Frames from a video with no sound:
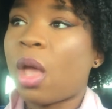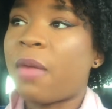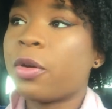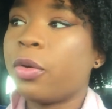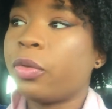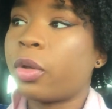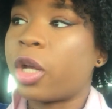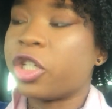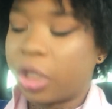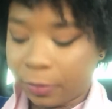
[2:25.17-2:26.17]
I've been going through a
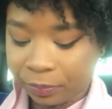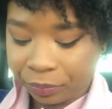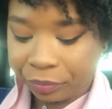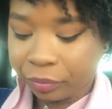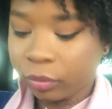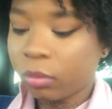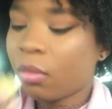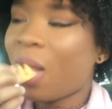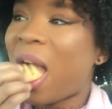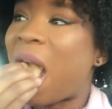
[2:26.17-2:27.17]
lot of shit.
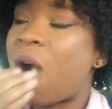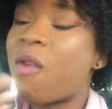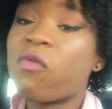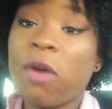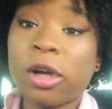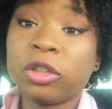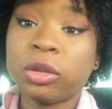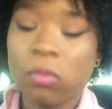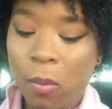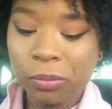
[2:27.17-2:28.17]
First,